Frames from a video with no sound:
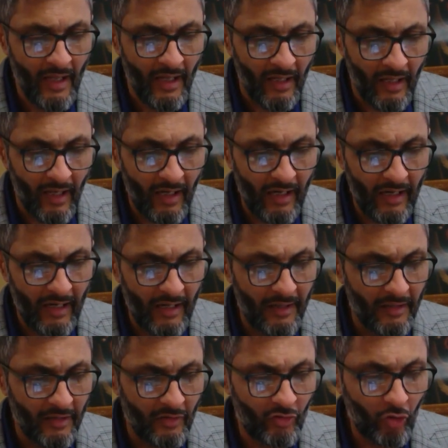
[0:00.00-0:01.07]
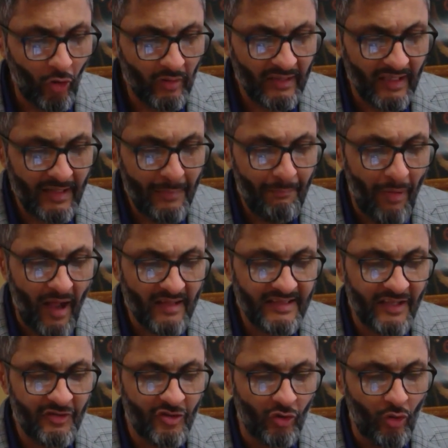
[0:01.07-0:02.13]
Total
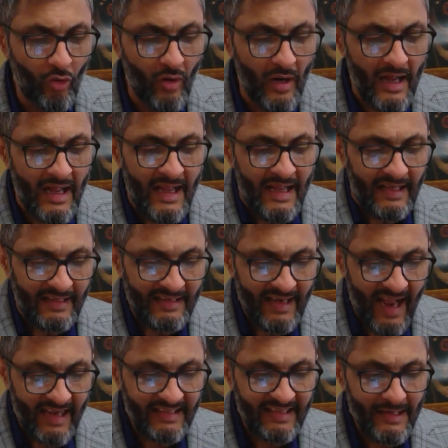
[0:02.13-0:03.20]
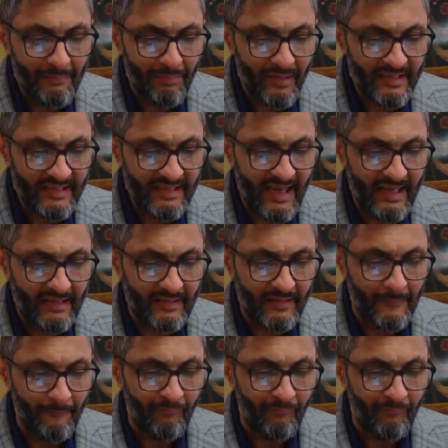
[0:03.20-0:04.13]
deposits grew 19%